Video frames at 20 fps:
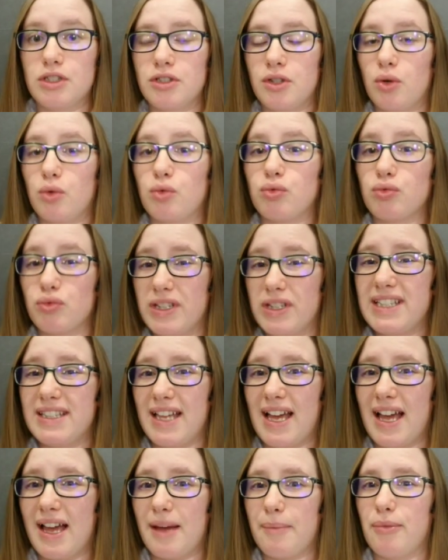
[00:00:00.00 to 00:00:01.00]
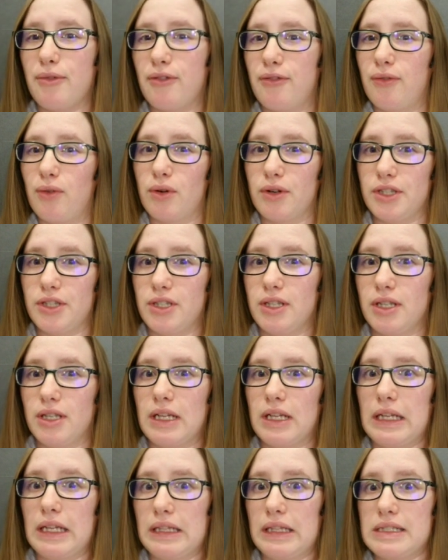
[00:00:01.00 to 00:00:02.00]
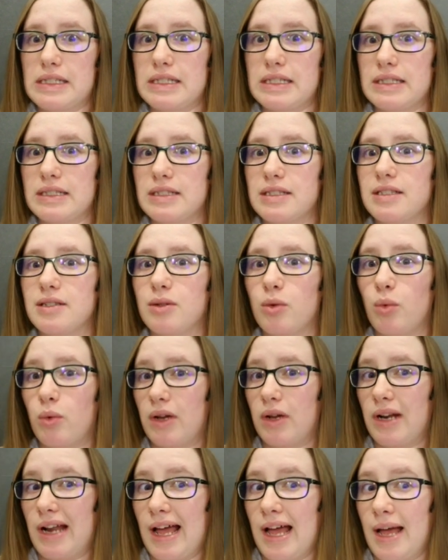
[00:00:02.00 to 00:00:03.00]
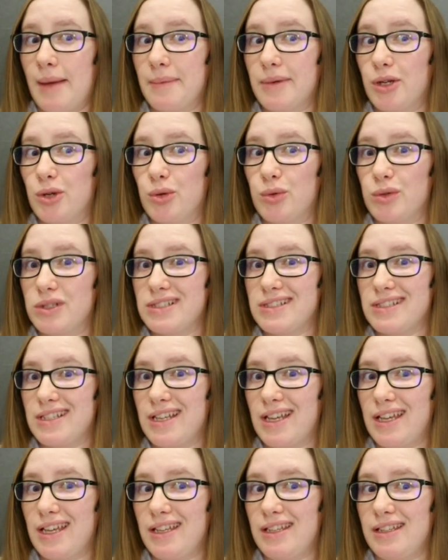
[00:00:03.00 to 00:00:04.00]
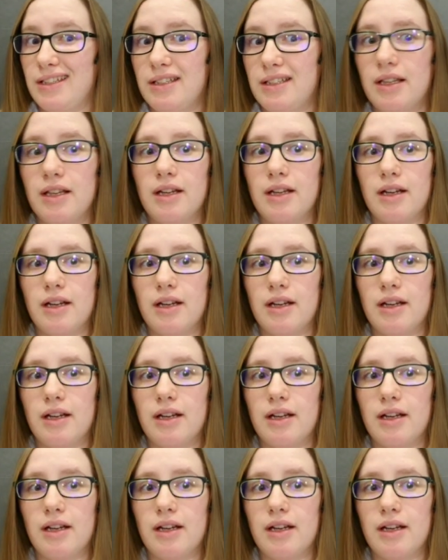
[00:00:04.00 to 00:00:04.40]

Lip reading: So read that before you listen to what I'm going to say,